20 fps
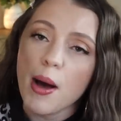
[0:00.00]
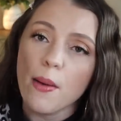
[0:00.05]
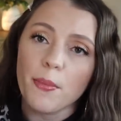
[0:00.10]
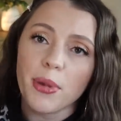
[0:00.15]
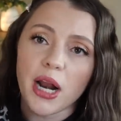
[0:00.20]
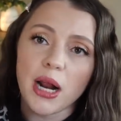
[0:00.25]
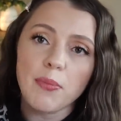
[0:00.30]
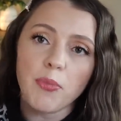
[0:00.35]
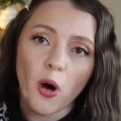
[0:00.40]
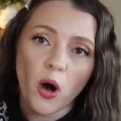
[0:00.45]

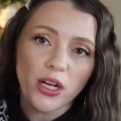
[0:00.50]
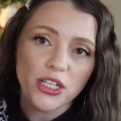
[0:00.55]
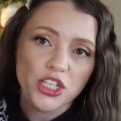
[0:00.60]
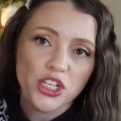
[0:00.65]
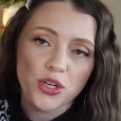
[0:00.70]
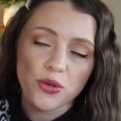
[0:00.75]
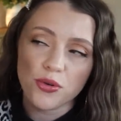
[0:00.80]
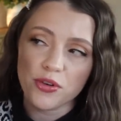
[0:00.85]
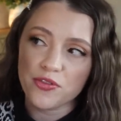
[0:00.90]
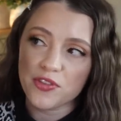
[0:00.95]
but I bought
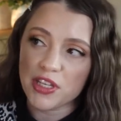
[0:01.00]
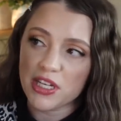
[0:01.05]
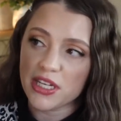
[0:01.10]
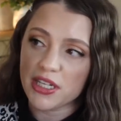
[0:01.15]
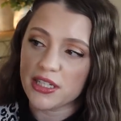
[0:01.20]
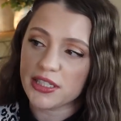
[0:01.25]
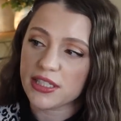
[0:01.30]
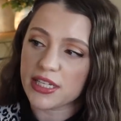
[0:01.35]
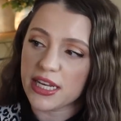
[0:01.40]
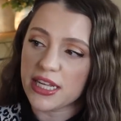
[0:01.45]
two of
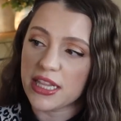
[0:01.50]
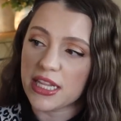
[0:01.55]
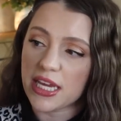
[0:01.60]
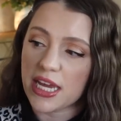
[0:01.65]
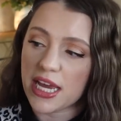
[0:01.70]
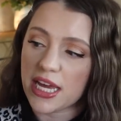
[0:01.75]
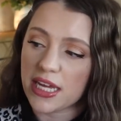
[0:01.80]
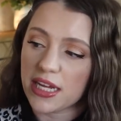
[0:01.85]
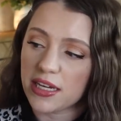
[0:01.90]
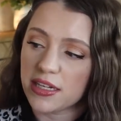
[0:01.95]
these in the
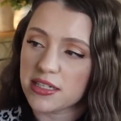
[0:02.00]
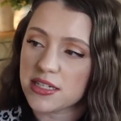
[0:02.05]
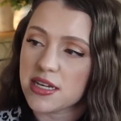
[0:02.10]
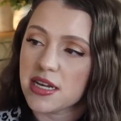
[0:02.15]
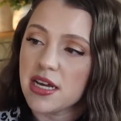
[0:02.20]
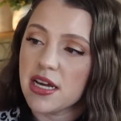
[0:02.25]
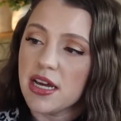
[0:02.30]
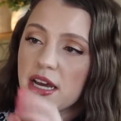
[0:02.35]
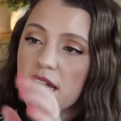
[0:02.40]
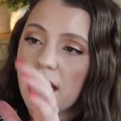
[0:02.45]
end
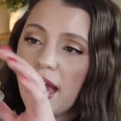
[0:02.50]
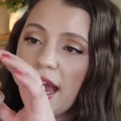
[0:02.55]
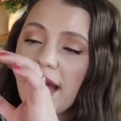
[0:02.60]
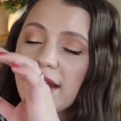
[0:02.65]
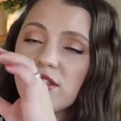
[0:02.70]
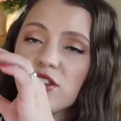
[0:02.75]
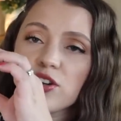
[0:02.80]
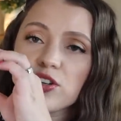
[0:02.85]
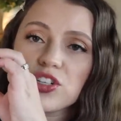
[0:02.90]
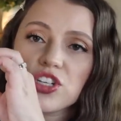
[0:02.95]

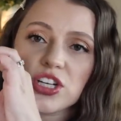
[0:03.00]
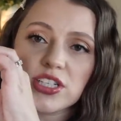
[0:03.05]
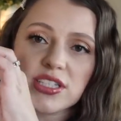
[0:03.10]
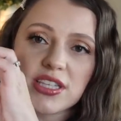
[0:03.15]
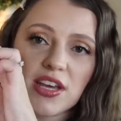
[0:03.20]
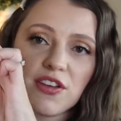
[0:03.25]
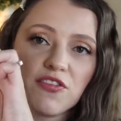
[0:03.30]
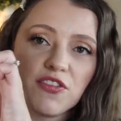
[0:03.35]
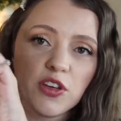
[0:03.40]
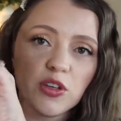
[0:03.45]
and they're just,
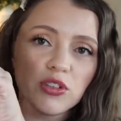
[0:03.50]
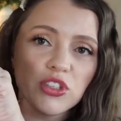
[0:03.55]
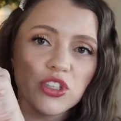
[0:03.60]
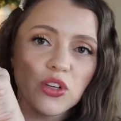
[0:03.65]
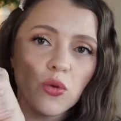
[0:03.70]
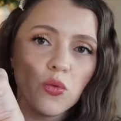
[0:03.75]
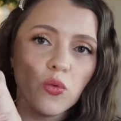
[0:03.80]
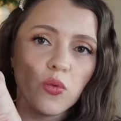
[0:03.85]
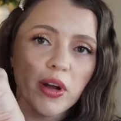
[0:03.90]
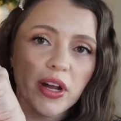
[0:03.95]
they feel
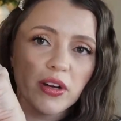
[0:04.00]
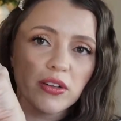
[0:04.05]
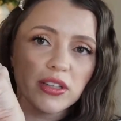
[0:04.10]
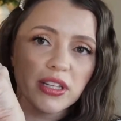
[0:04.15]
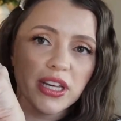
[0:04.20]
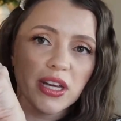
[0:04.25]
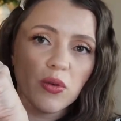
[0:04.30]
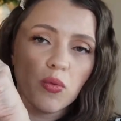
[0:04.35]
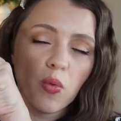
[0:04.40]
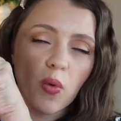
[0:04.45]
so
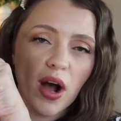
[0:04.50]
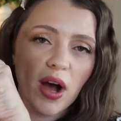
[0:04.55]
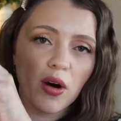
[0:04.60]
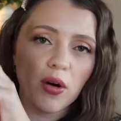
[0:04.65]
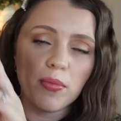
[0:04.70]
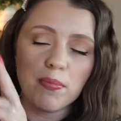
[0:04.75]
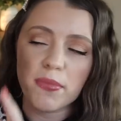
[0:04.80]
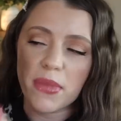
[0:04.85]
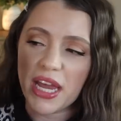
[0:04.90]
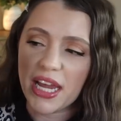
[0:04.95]
weirdly
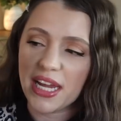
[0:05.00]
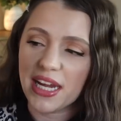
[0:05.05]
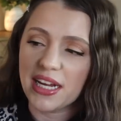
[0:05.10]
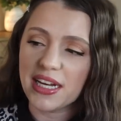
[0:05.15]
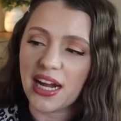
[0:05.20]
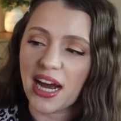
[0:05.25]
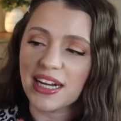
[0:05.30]
well made.